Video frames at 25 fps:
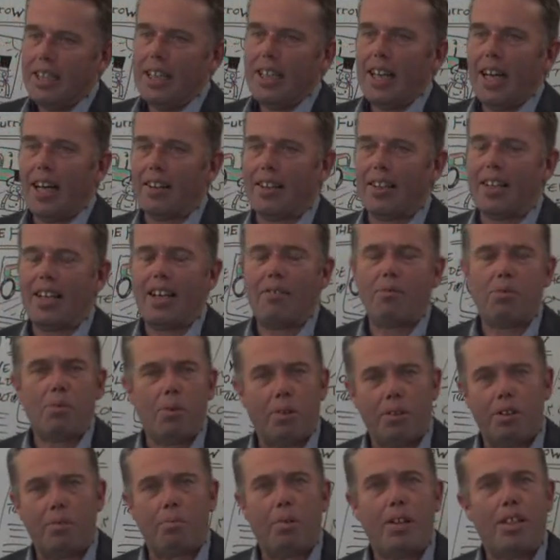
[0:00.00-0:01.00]
I think
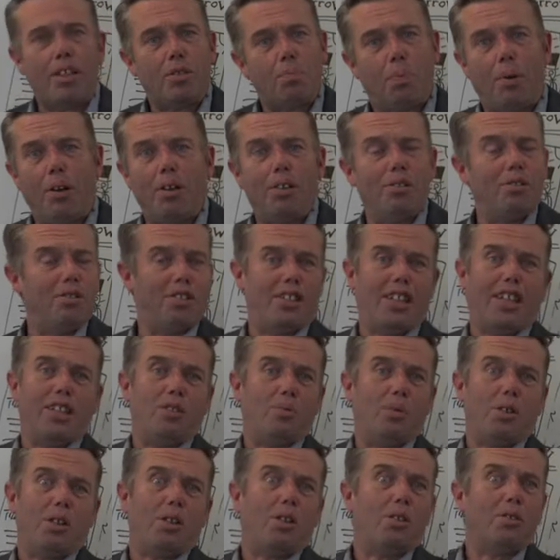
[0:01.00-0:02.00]
everyone at this point understands
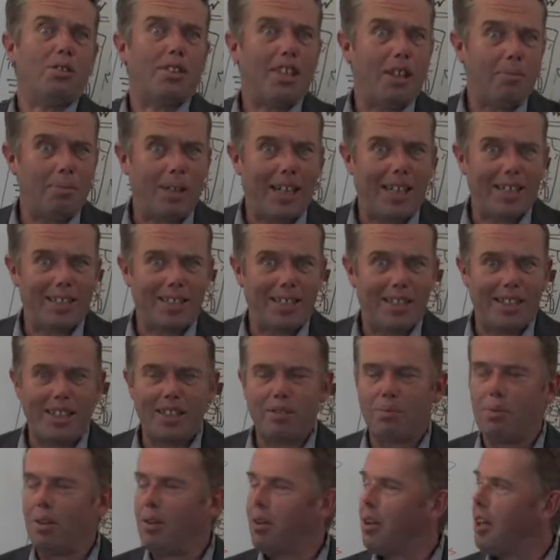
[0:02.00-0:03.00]
what content marketing
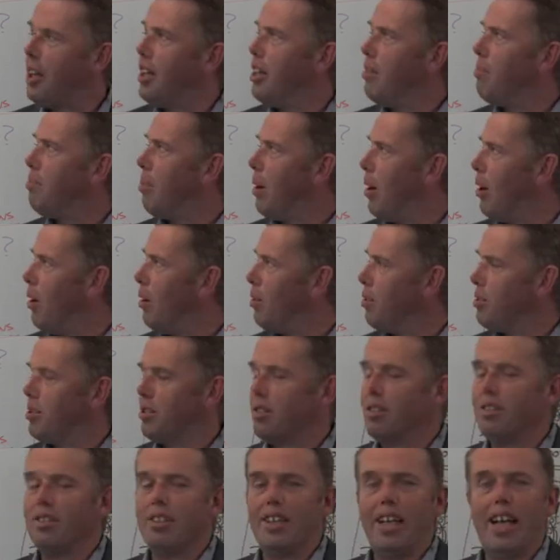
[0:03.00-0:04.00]
is. We're looking at blogs
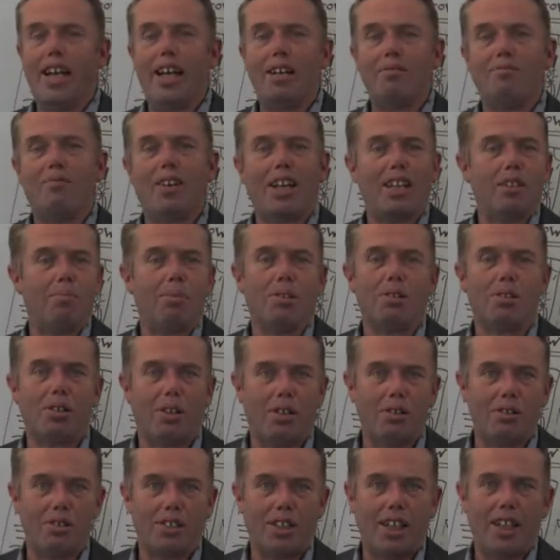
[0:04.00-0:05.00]
and valuable
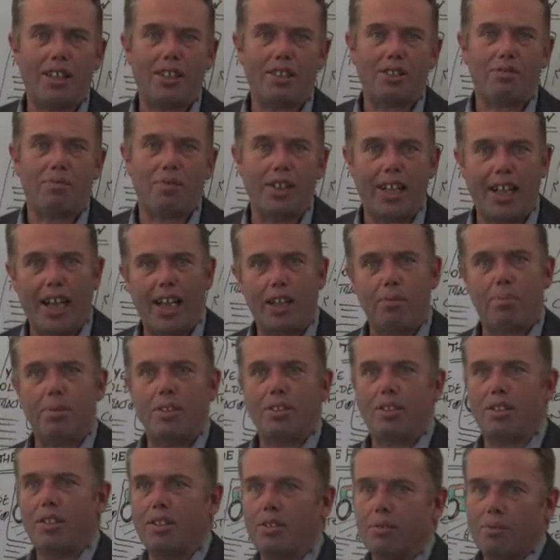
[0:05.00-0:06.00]
content that's really helping
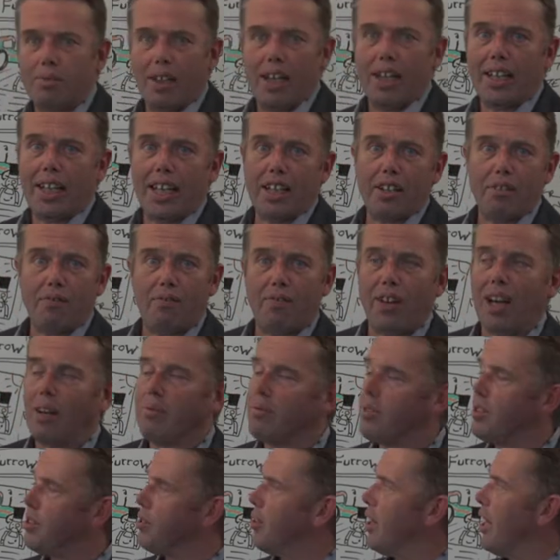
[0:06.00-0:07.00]
to get you
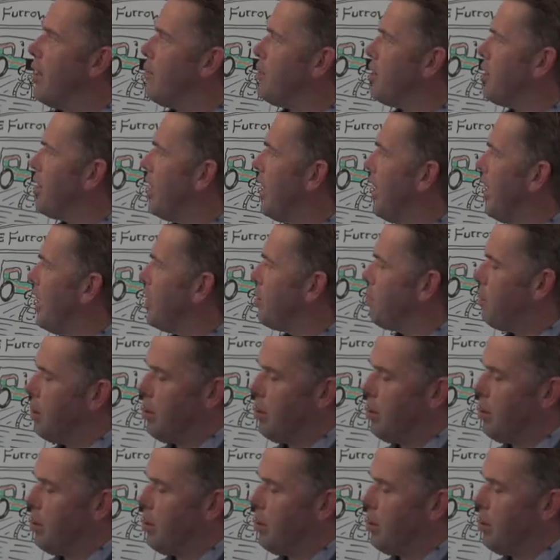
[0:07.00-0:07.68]
found and drive search.